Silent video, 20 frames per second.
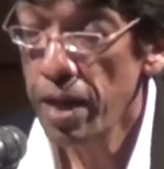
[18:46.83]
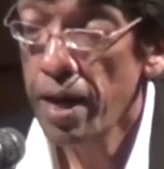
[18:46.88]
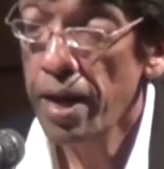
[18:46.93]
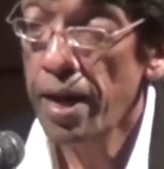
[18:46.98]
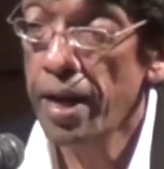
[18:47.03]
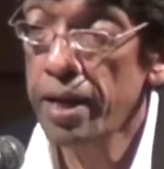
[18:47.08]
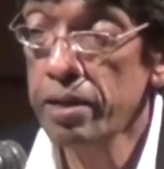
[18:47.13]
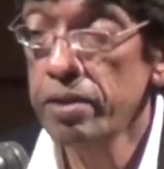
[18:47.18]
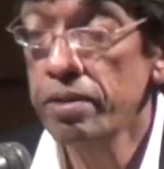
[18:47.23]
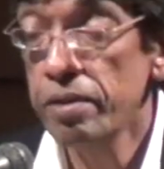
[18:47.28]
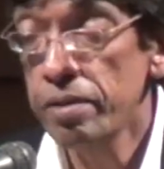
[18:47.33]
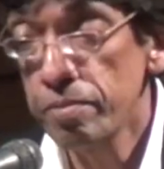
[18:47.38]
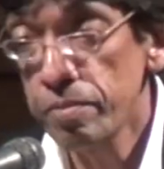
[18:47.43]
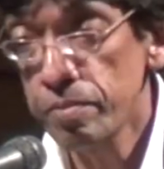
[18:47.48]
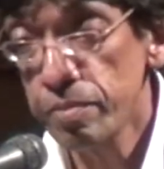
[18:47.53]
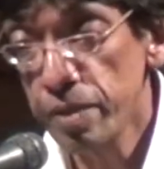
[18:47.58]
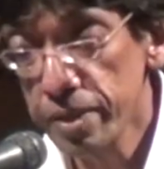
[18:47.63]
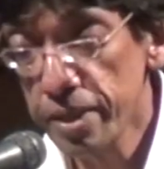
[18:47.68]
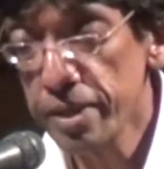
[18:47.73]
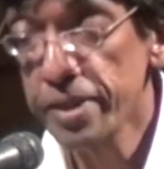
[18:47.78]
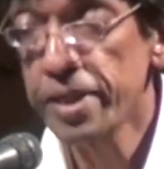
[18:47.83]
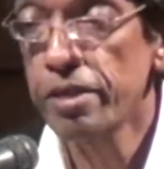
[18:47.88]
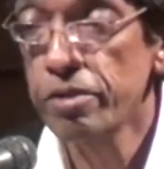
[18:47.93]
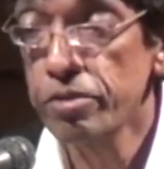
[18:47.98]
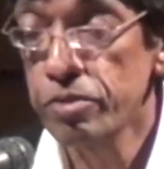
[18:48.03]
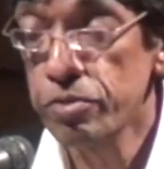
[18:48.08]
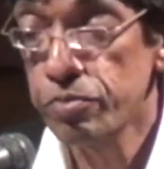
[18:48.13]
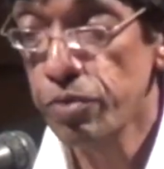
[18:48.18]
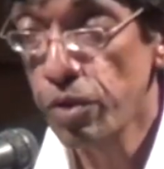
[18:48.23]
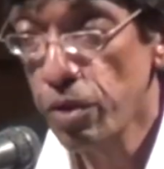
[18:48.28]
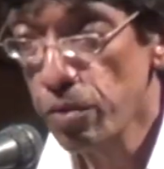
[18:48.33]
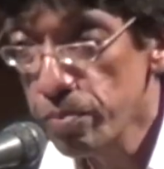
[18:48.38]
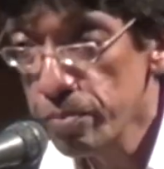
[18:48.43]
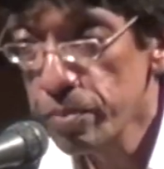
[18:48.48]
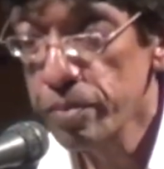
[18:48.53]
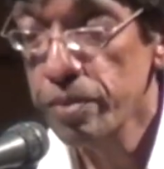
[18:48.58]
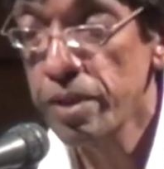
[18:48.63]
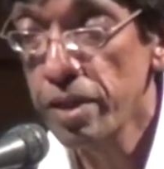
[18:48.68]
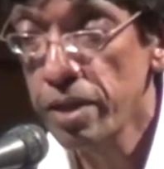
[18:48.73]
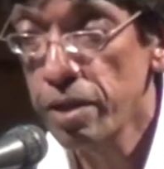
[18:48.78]
and then it gives for
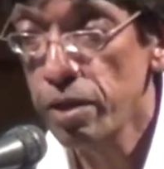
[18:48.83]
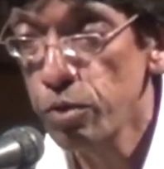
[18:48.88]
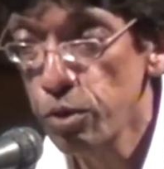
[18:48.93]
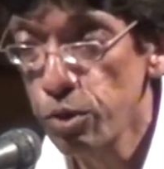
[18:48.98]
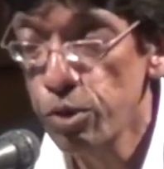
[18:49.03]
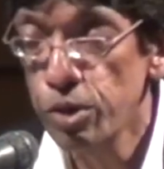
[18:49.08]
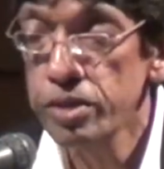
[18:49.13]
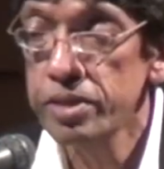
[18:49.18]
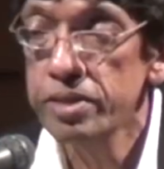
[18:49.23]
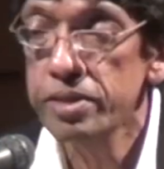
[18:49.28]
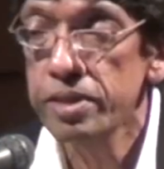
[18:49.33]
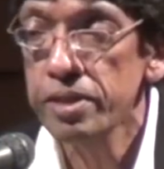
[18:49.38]
loans,